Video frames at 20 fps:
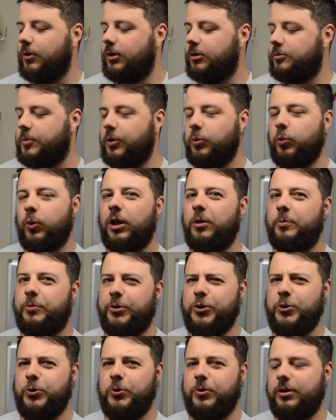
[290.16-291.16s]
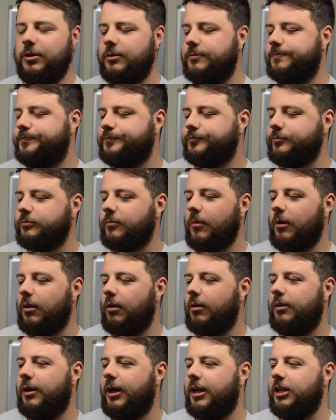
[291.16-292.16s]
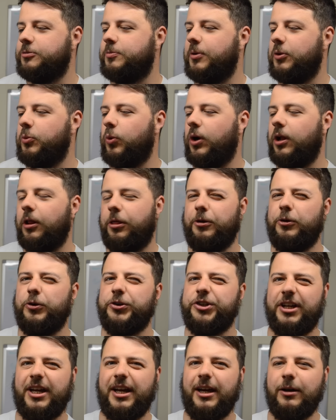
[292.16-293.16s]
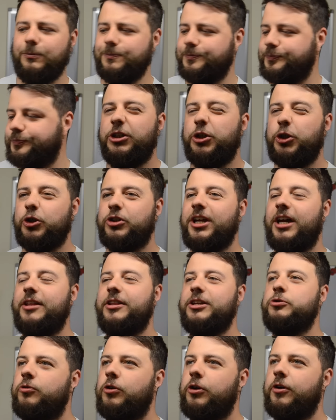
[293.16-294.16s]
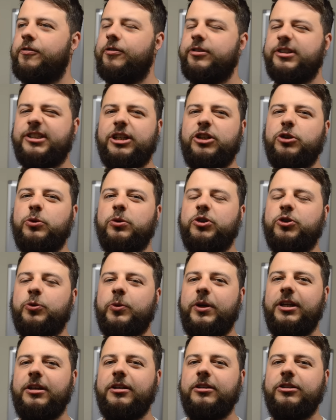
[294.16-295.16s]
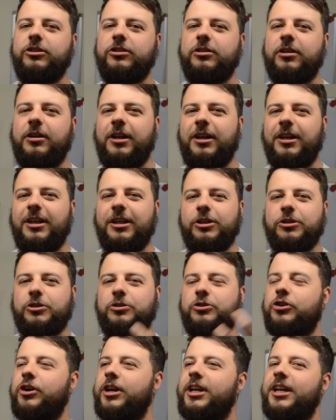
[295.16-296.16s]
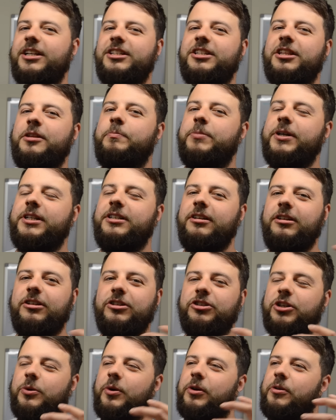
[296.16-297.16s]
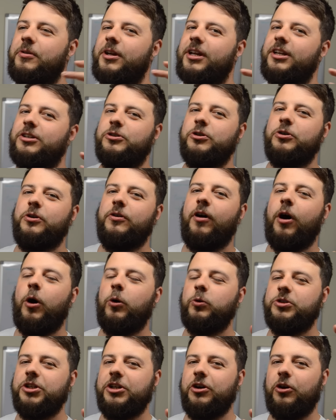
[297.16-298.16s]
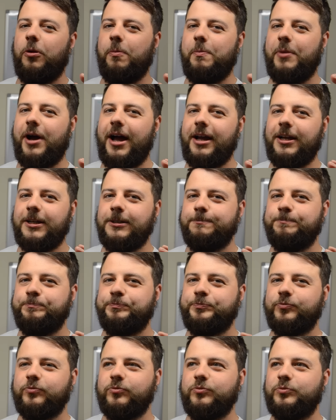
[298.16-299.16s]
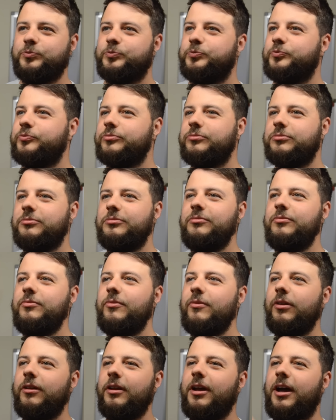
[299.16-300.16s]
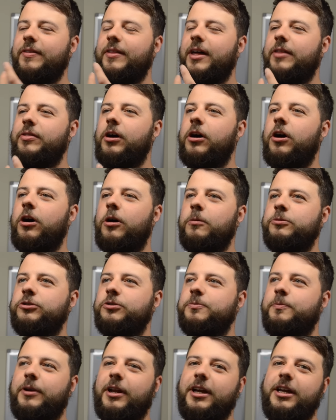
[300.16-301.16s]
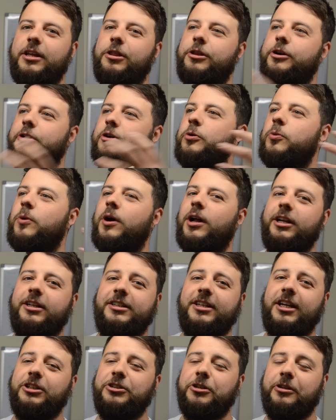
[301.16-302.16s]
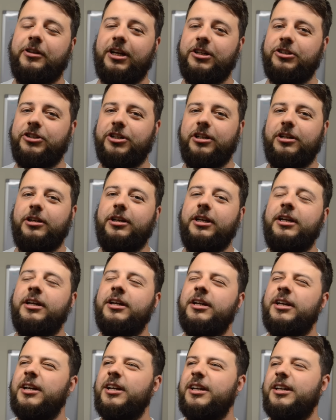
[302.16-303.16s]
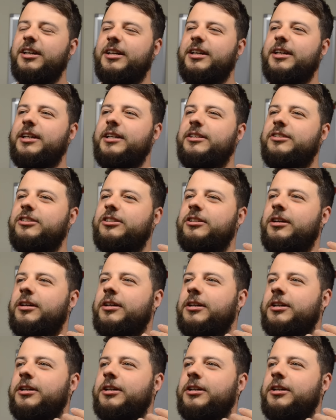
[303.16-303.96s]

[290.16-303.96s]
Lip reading: it's been well brewed, and it's been well thought out. You just get this run of residual sweetness straight into the bitterness, so it sort of holds it all back. And then the hops playing through while it takes you on that journey is